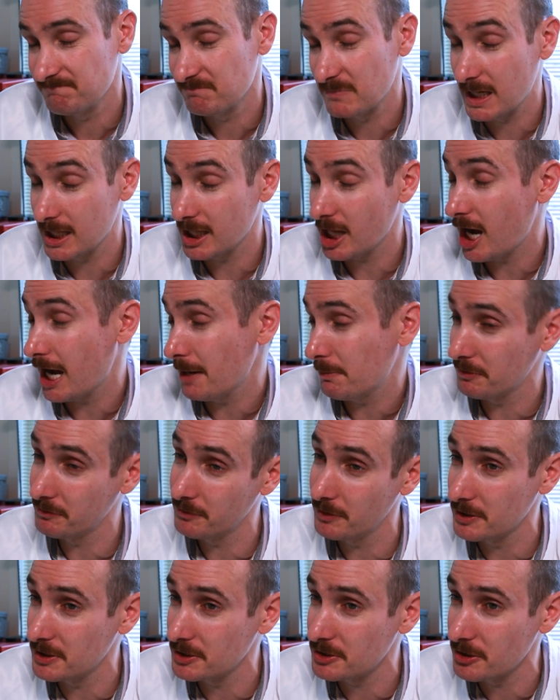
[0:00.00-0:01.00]
Well, I
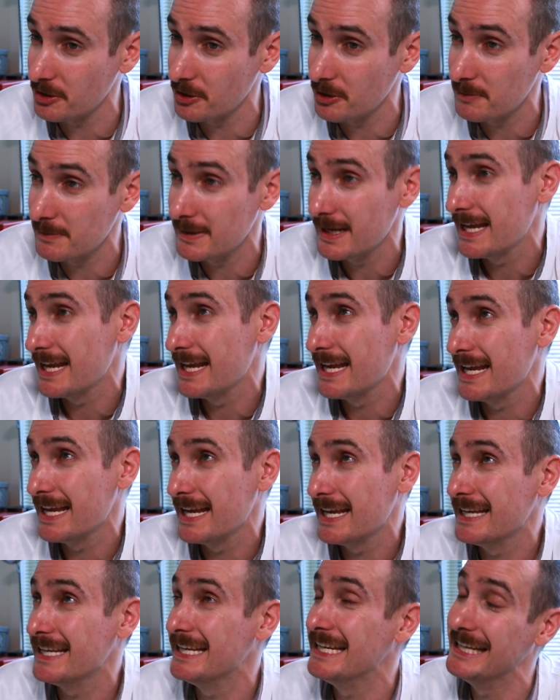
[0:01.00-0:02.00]
prefer the term
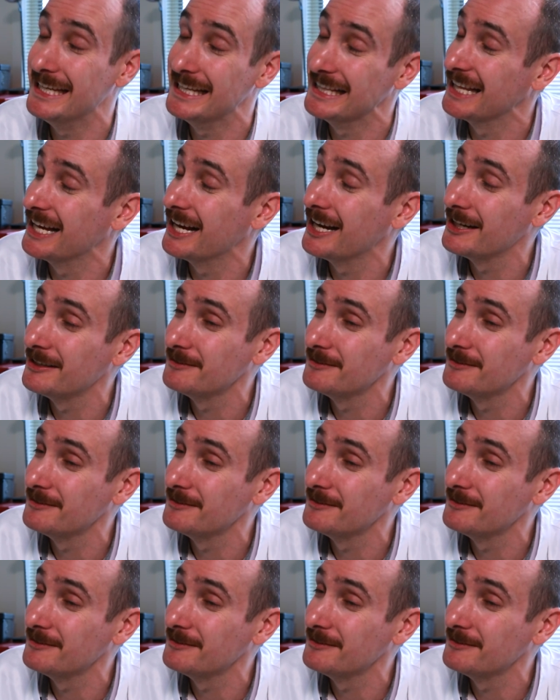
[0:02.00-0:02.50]
healer.